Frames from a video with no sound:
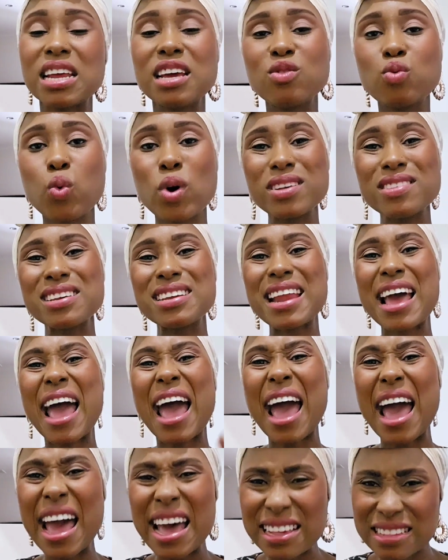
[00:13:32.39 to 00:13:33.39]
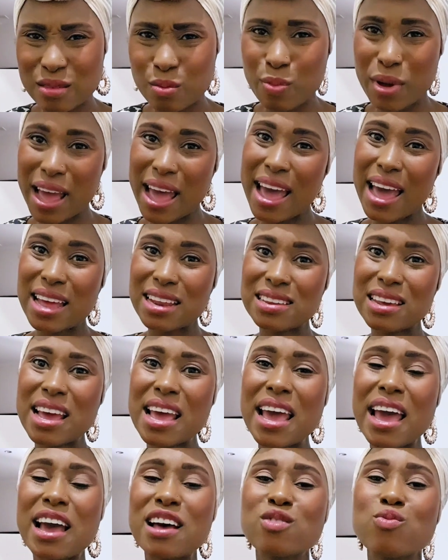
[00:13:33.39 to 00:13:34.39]
it wasn't as bad
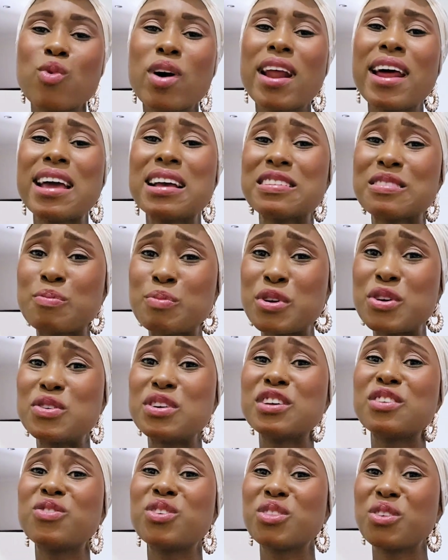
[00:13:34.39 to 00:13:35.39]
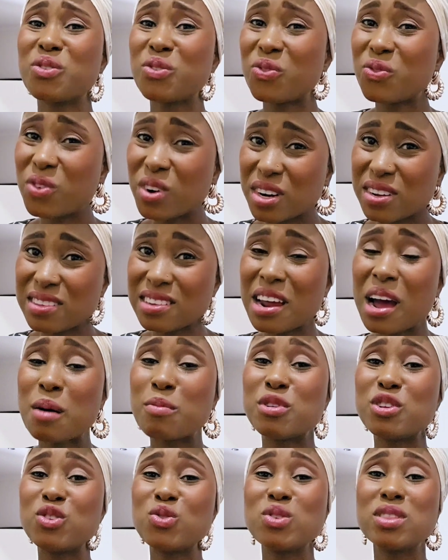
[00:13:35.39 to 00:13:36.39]
as what I experienced for the first
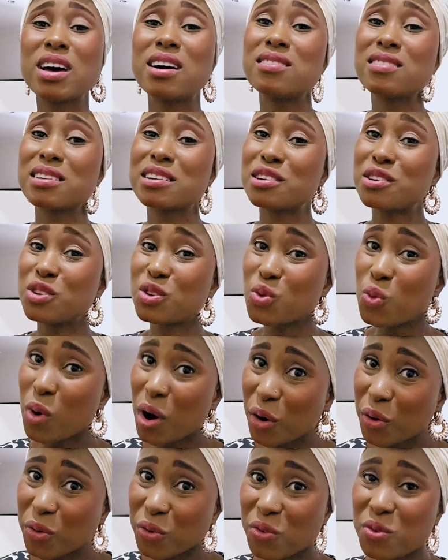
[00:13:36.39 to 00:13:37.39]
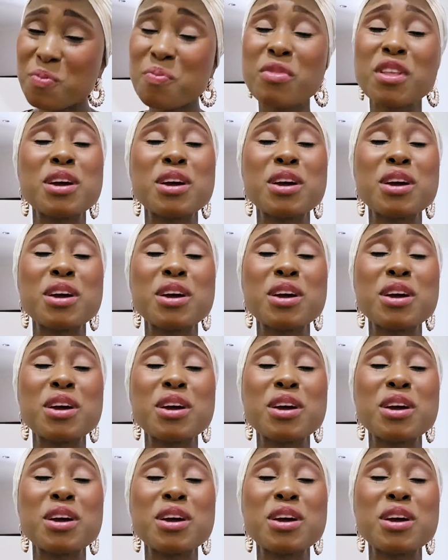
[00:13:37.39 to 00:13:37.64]
time in 2012.